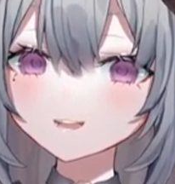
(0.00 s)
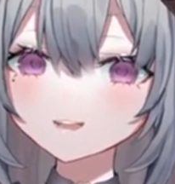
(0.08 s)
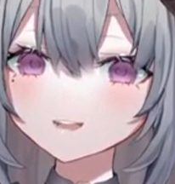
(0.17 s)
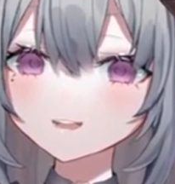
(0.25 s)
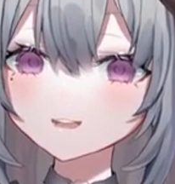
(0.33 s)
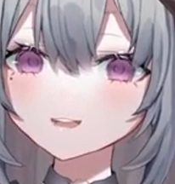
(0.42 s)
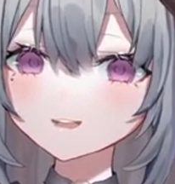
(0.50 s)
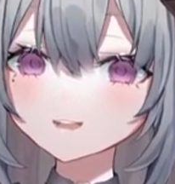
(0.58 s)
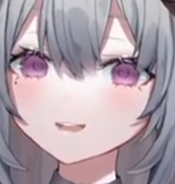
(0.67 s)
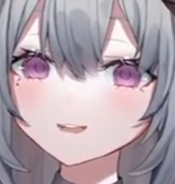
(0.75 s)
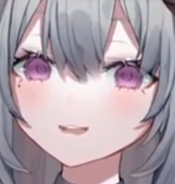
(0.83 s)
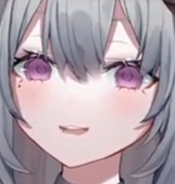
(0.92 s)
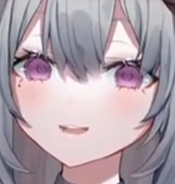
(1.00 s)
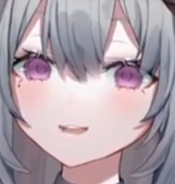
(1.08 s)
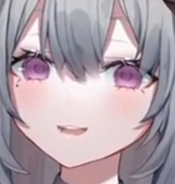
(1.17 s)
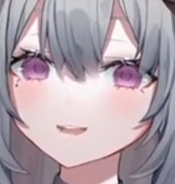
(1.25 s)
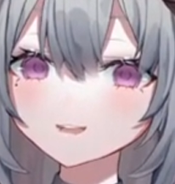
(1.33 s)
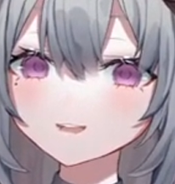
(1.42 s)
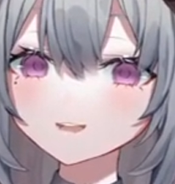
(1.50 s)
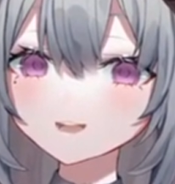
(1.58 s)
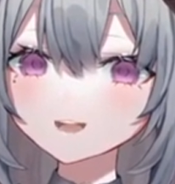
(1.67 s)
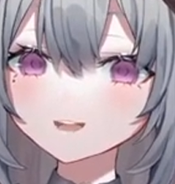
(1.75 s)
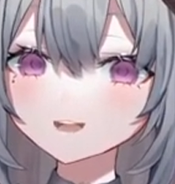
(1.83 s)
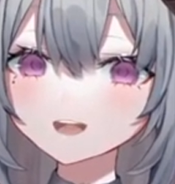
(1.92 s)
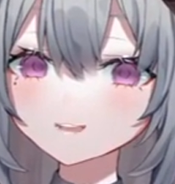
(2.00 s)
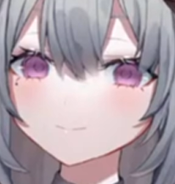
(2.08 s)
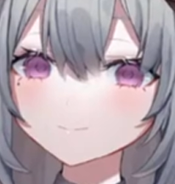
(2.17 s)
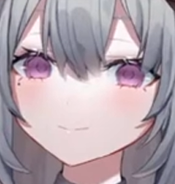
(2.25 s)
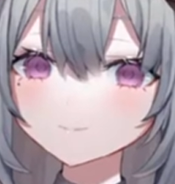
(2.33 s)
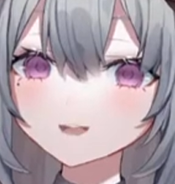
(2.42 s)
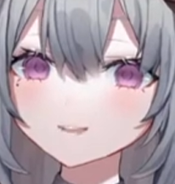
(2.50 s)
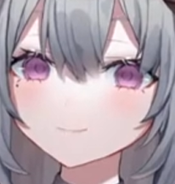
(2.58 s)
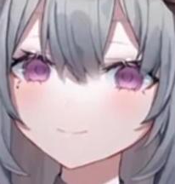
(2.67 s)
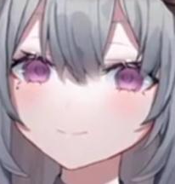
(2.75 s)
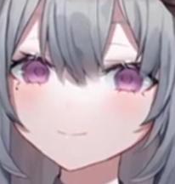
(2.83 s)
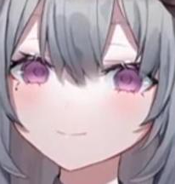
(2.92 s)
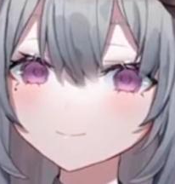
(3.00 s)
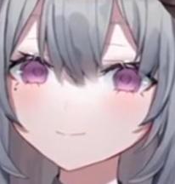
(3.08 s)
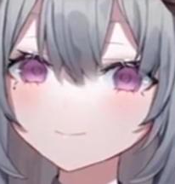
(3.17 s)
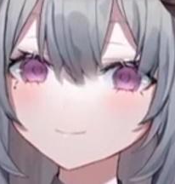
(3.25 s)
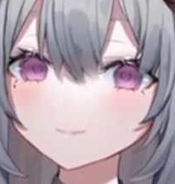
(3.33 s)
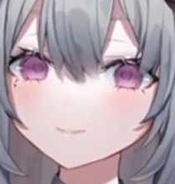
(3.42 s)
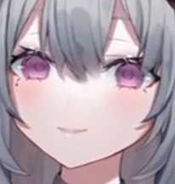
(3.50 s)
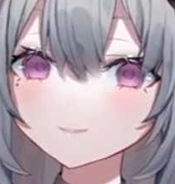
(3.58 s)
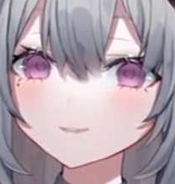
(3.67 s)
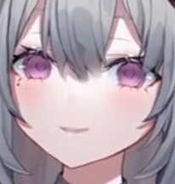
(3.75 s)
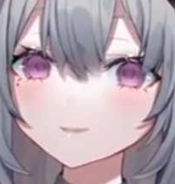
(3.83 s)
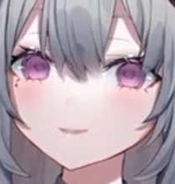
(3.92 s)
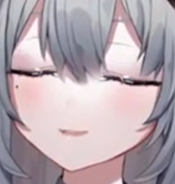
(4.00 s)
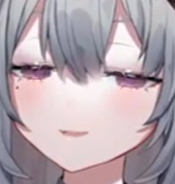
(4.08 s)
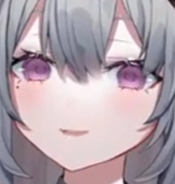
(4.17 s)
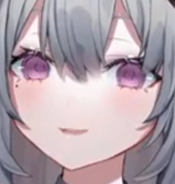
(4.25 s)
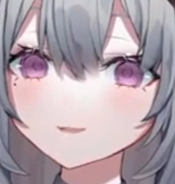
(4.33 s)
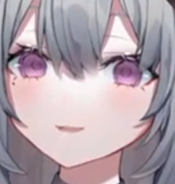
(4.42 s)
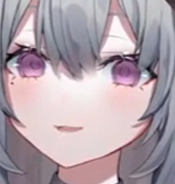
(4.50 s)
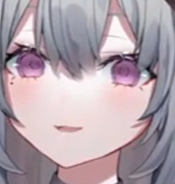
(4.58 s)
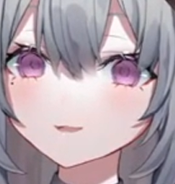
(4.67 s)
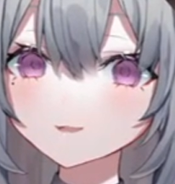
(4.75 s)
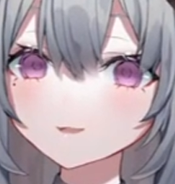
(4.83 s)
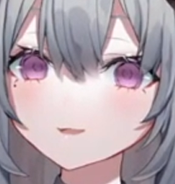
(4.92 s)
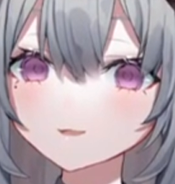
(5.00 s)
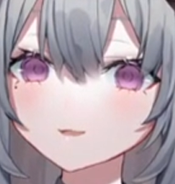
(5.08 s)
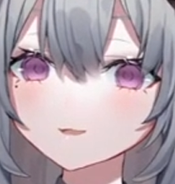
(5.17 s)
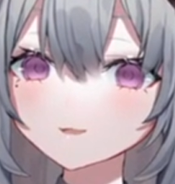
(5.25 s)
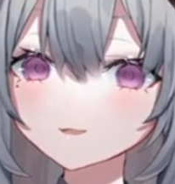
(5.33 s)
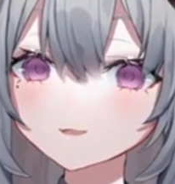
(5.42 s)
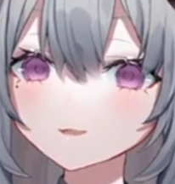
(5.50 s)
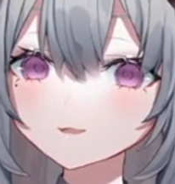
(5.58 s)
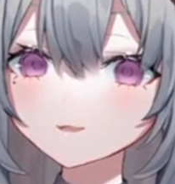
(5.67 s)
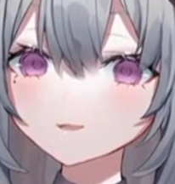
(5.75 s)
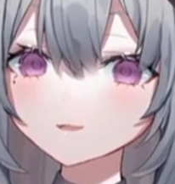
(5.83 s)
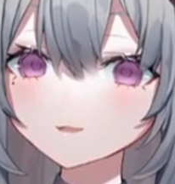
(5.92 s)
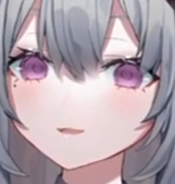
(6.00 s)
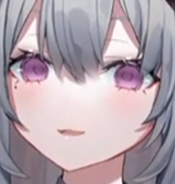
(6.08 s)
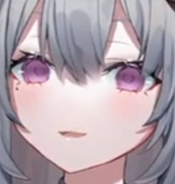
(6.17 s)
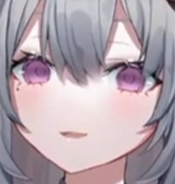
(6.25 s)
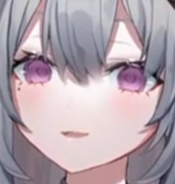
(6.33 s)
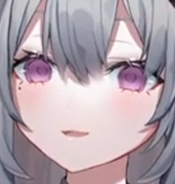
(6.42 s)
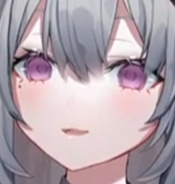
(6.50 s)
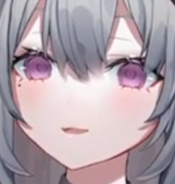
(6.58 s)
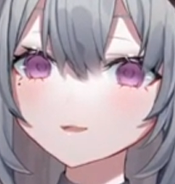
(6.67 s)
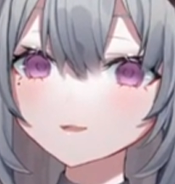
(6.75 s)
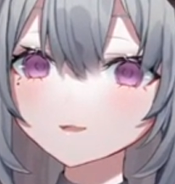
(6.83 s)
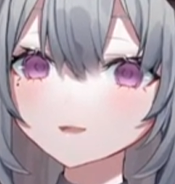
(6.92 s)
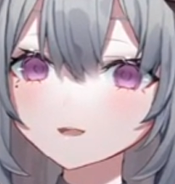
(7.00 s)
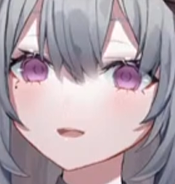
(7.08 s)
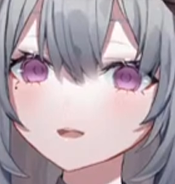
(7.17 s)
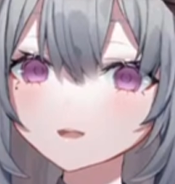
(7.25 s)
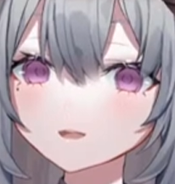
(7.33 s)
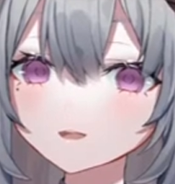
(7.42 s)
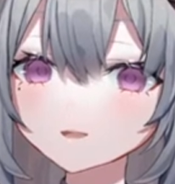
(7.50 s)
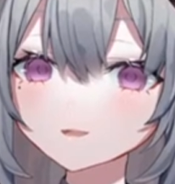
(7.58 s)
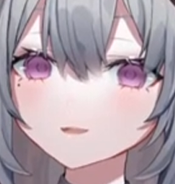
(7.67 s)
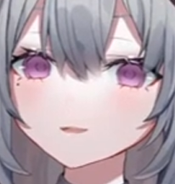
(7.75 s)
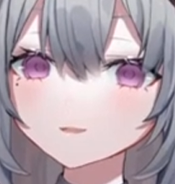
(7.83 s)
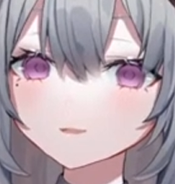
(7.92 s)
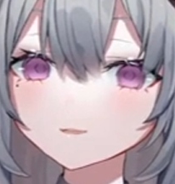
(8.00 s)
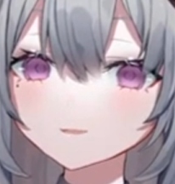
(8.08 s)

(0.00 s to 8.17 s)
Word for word: I, what am I gonna do? I'll add to mine too. Why are you uncomfortable? What happened? Oh.